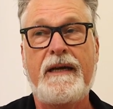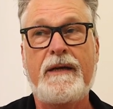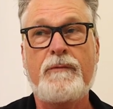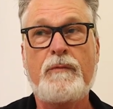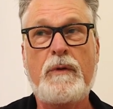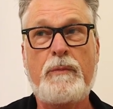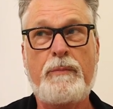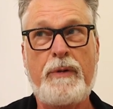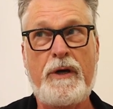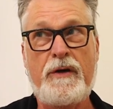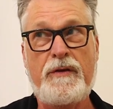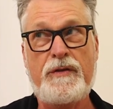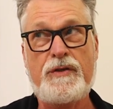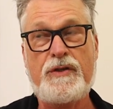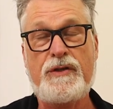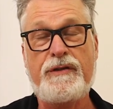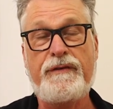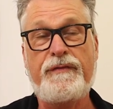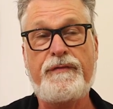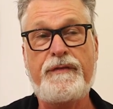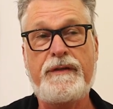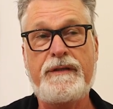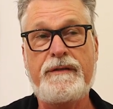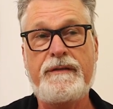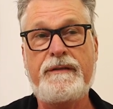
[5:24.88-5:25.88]
and we both
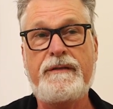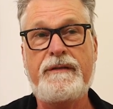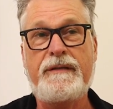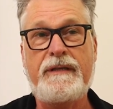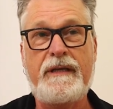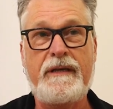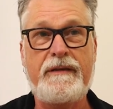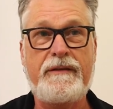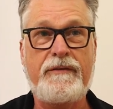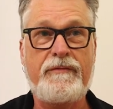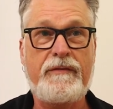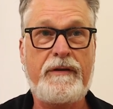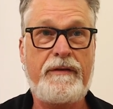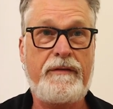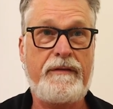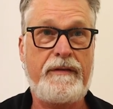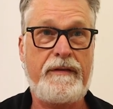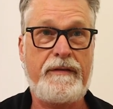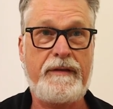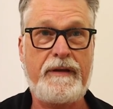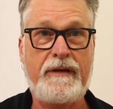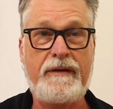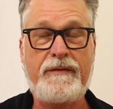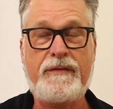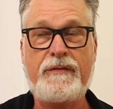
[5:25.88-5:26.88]
shifted hither and
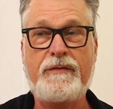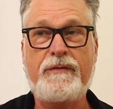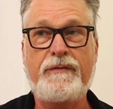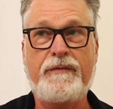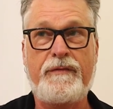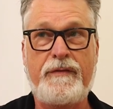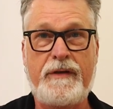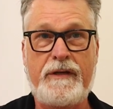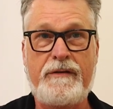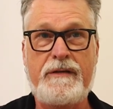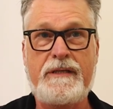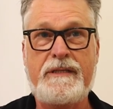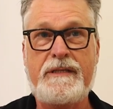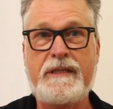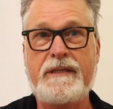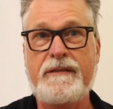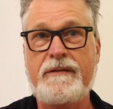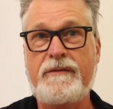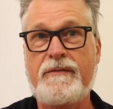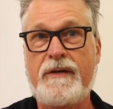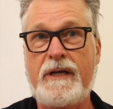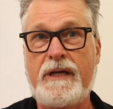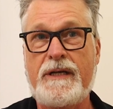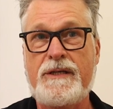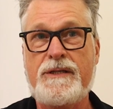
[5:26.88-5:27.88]
thither through various
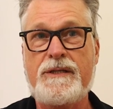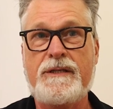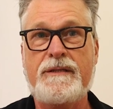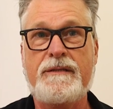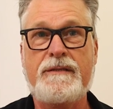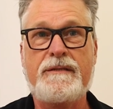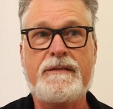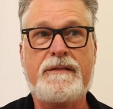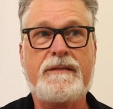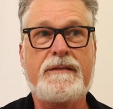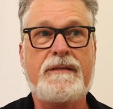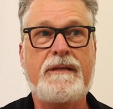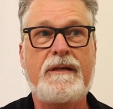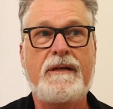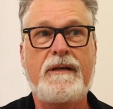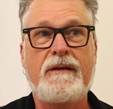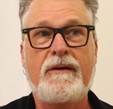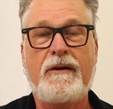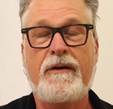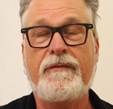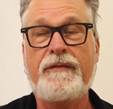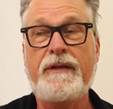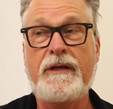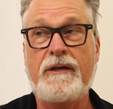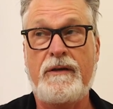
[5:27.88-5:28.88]
iterations
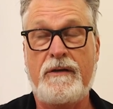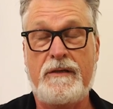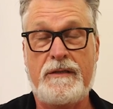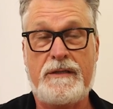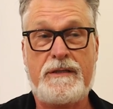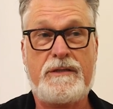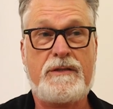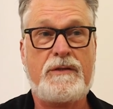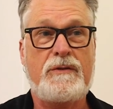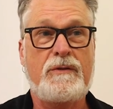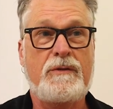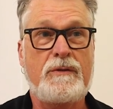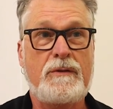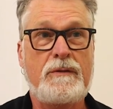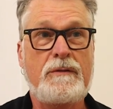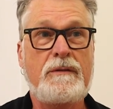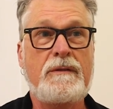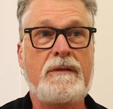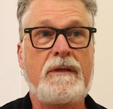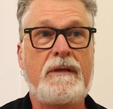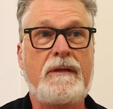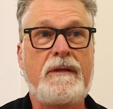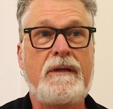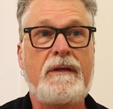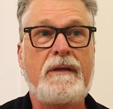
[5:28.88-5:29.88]
of the art
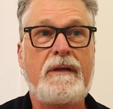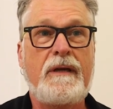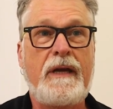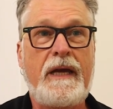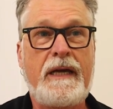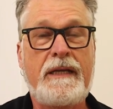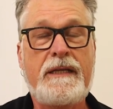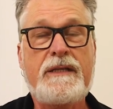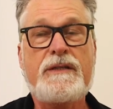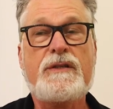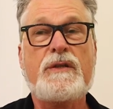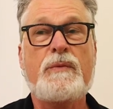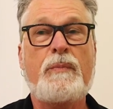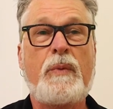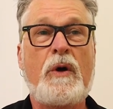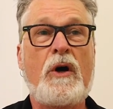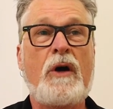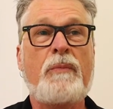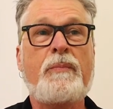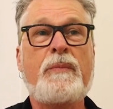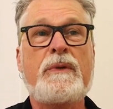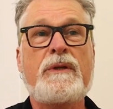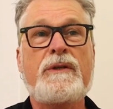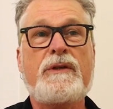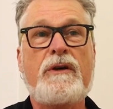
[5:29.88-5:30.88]
school and its
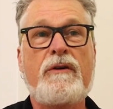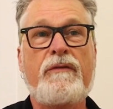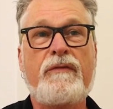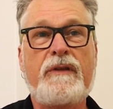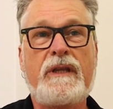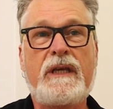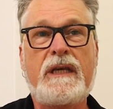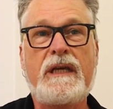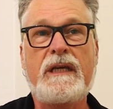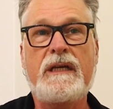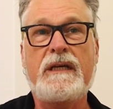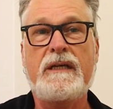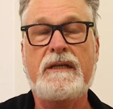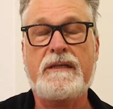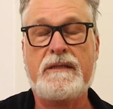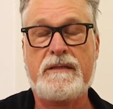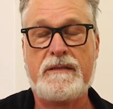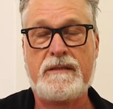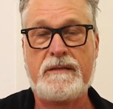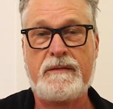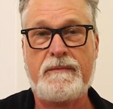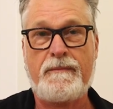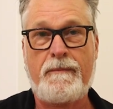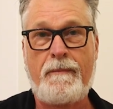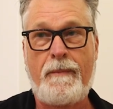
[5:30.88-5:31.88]
department over the
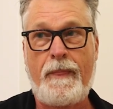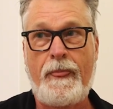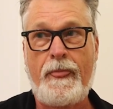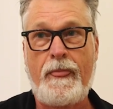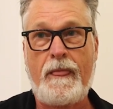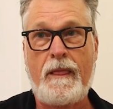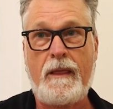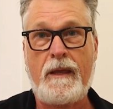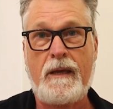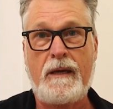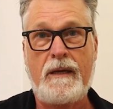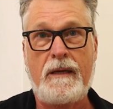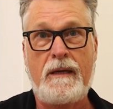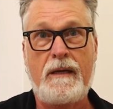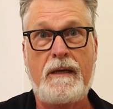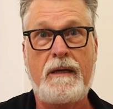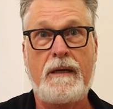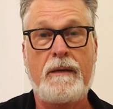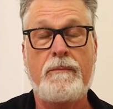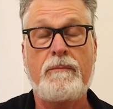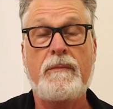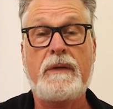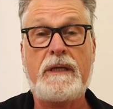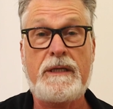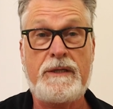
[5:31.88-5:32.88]
years,
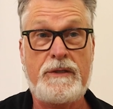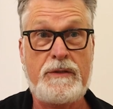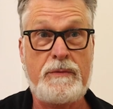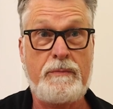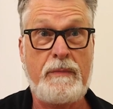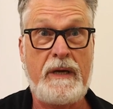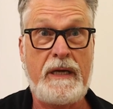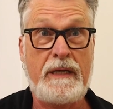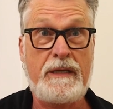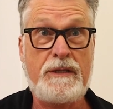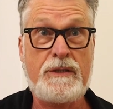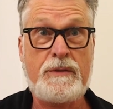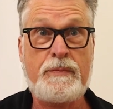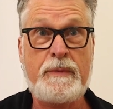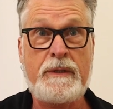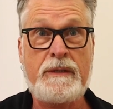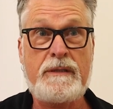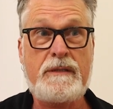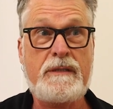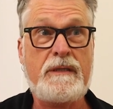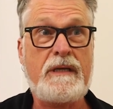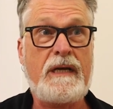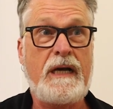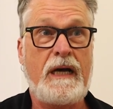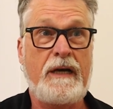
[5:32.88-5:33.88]
into
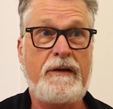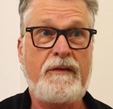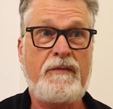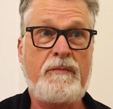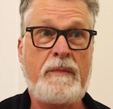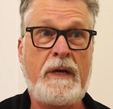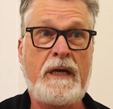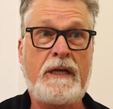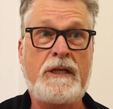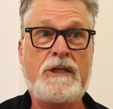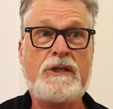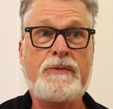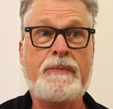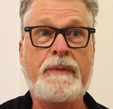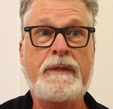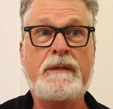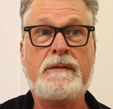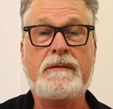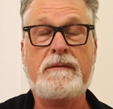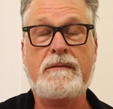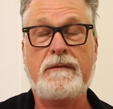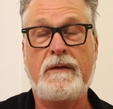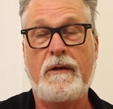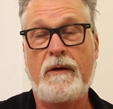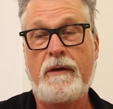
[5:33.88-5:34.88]
management, out of
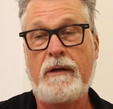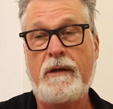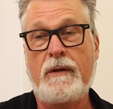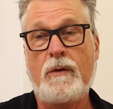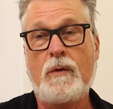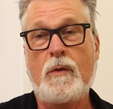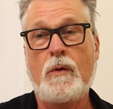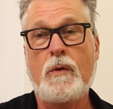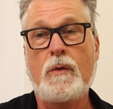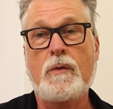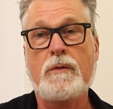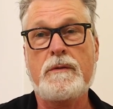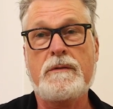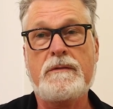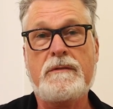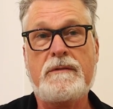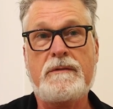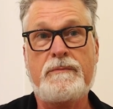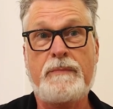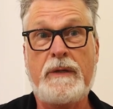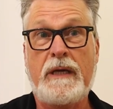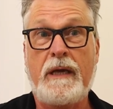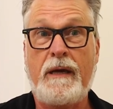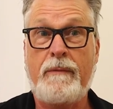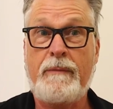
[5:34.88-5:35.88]
management, locking
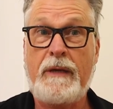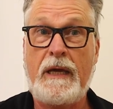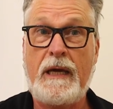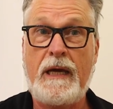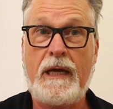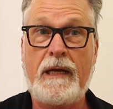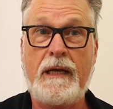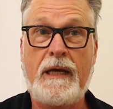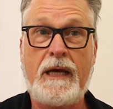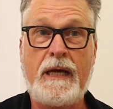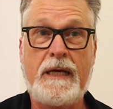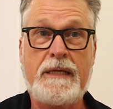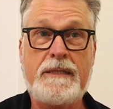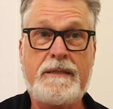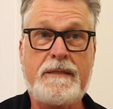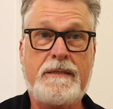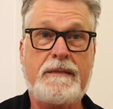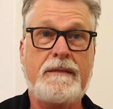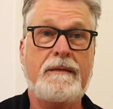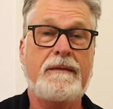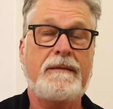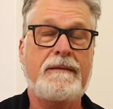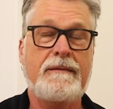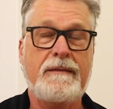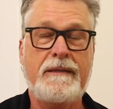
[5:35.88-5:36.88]
horns, becoming
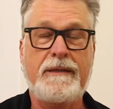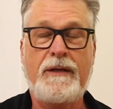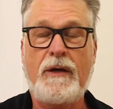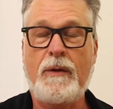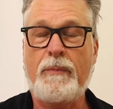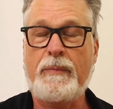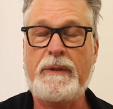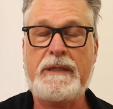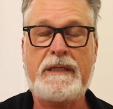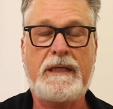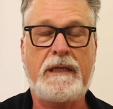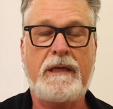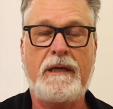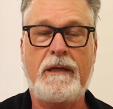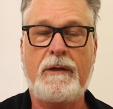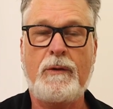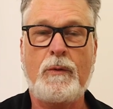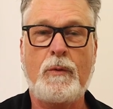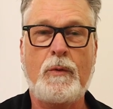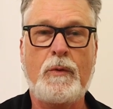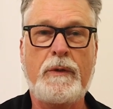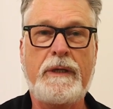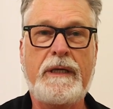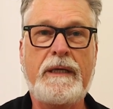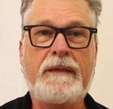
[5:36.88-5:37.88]
allies in no
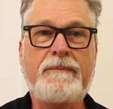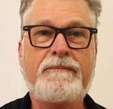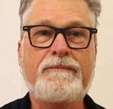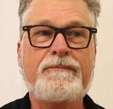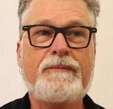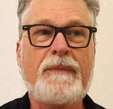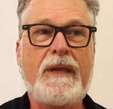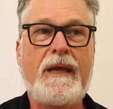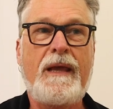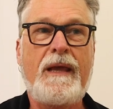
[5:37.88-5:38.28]
particular order.